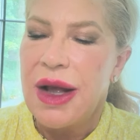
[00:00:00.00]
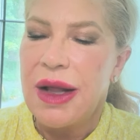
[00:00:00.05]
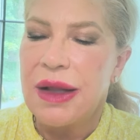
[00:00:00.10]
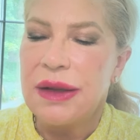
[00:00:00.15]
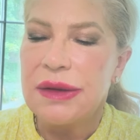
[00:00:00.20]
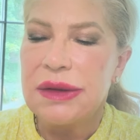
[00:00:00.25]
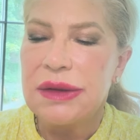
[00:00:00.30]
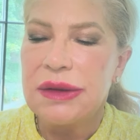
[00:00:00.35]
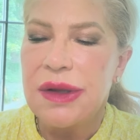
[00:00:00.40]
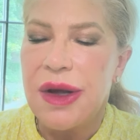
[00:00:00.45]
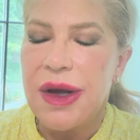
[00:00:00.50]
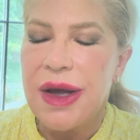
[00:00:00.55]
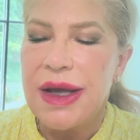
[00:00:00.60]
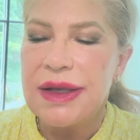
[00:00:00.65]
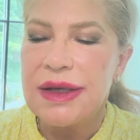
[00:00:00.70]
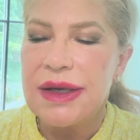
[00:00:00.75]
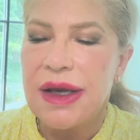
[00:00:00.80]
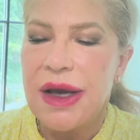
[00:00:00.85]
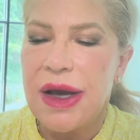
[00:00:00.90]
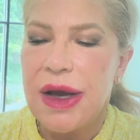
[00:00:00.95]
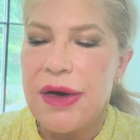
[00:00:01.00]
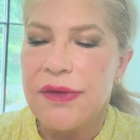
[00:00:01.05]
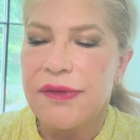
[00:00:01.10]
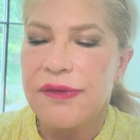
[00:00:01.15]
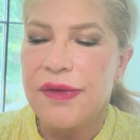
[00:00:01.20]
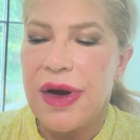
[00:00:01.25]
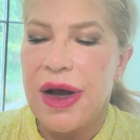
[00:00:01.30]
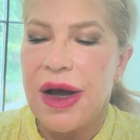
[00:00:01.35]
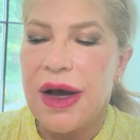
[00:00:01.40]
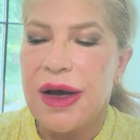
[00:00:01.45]
a lot
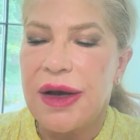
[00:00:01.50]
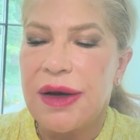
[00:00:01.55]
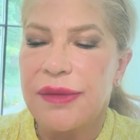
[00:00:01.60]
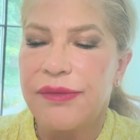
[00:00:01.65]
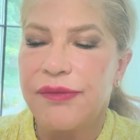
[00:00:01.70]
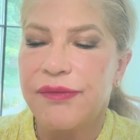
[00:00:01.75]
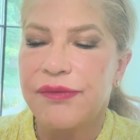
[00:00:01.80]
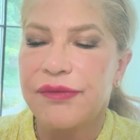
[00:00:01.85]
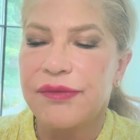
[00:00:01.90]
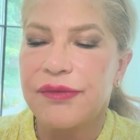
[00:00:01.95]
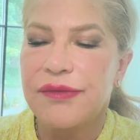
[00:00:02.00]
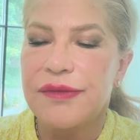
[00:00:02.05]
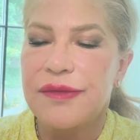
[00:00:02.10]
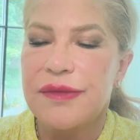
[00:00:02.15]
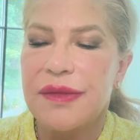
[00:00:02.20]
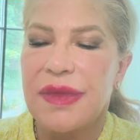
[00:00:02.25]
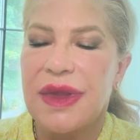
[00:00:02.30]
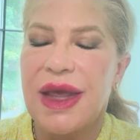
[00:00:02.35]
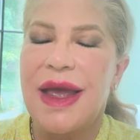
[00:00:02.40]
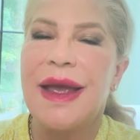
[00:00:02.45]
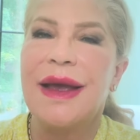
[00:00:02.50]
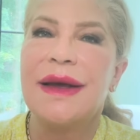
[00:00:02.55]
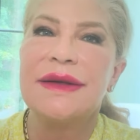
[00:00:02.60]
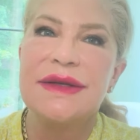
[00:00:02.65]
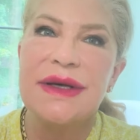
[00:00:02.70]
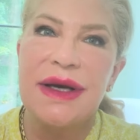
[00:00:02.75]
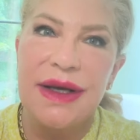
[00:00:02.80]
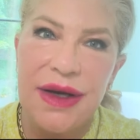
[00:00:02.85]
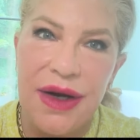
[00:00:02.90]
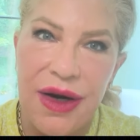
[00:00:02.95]
of um,
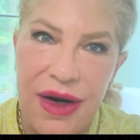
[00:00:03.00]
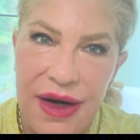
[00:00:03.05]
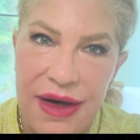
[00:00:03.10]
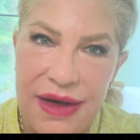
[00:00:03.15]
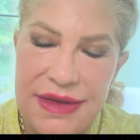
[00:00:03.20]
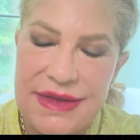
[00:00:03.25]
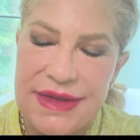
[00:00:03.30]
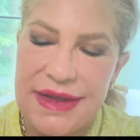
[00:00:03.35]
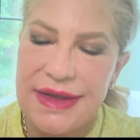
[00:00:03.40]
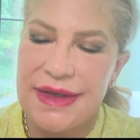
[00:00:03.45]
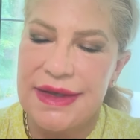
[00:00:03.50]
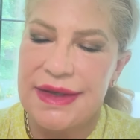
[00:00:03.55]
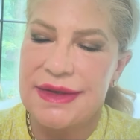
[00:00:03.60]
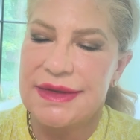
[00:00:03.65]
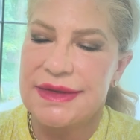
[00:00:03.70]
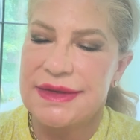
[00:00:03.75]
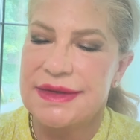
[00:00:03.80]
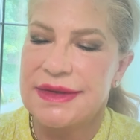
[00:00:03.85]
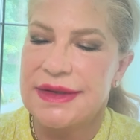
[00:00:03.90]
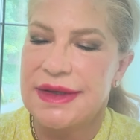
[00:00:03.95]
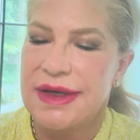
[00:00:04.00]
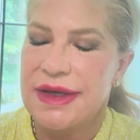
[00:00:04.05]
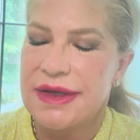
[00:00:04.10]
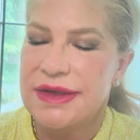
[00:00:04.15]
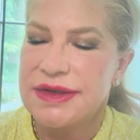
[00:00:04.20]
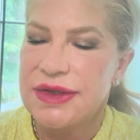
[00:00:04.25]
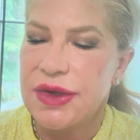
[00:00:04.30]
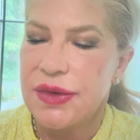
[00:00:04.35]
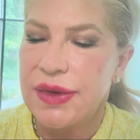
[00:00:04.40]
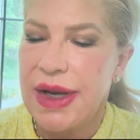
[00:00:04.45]
antioxidants.
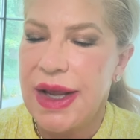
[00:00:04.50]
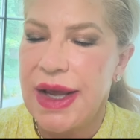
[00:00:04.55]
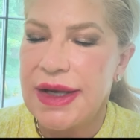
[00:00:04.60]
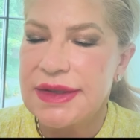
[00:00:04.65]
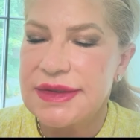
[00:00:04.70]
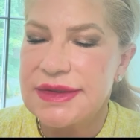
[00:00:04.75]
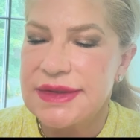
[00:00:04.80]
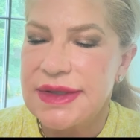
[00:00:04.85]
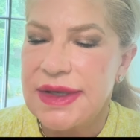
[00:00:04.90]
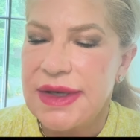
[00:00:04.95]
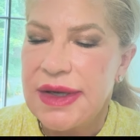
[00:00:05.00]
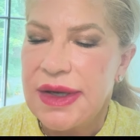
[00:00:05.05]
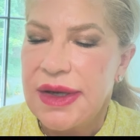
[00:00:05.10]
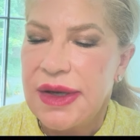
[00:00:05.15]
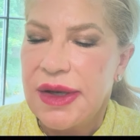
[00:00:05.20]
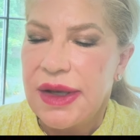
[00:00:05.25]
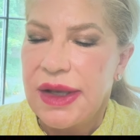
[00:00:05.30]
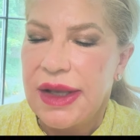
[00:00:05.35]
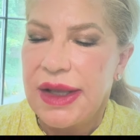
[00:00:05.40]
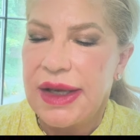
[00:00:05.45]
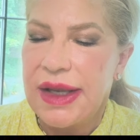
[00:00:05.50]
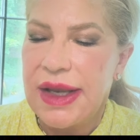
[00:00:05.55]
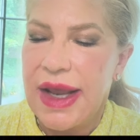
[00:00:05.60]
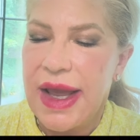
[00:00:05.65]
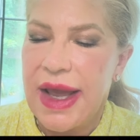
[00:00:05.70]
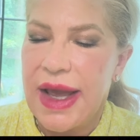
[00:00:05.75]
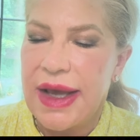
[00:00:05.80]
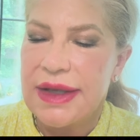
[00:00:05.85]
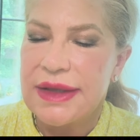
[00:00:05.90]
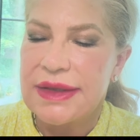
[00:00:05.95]
So it has, it
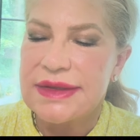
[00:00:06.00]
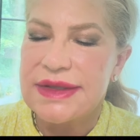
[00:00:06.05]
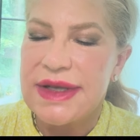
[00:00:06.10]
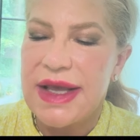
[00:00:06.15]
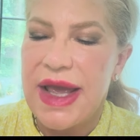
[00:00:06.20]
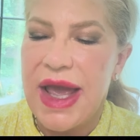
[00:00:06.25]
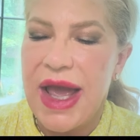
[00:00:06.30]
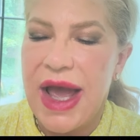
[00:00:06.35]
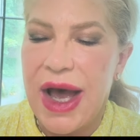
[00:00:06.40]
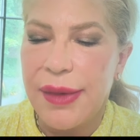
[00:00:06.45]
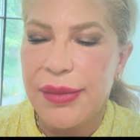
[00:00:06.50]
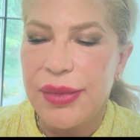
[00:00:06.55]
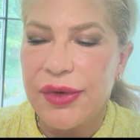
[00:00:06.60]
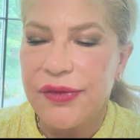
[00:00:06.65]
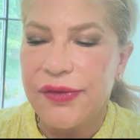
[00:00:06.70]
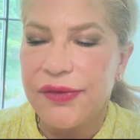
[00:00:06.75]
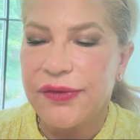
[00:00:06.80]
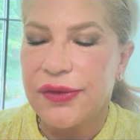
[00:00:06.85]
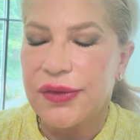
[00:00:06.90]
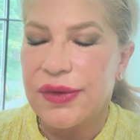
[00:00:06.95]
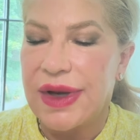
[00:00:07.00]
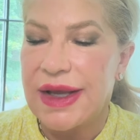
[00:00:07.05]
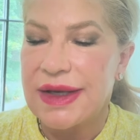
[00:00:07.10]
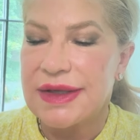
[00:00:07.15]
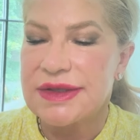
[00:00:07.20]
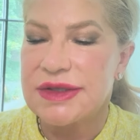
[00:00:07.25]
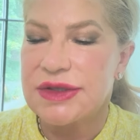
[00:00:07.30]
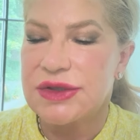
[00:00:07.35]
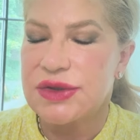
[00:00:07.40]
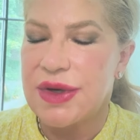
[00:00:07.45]
has apple fruit
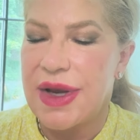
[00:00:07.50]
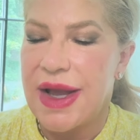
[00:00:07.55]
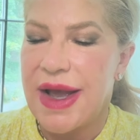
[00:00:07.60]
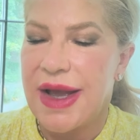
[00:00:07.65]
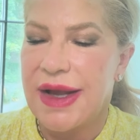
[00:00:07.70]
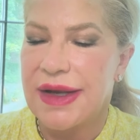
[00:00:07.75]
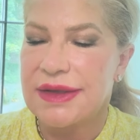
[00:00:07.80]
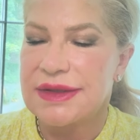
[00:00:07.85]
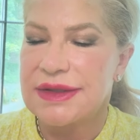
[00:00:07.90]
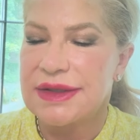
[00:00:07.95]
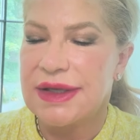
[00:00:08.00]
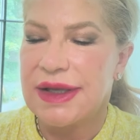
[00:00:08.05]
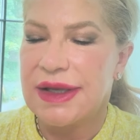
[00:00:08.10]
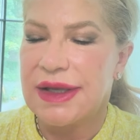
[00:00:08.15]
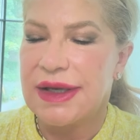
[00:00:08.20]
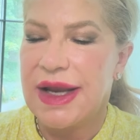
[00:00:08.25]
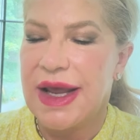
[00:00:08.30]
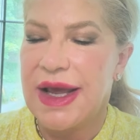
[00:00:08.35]
extract. It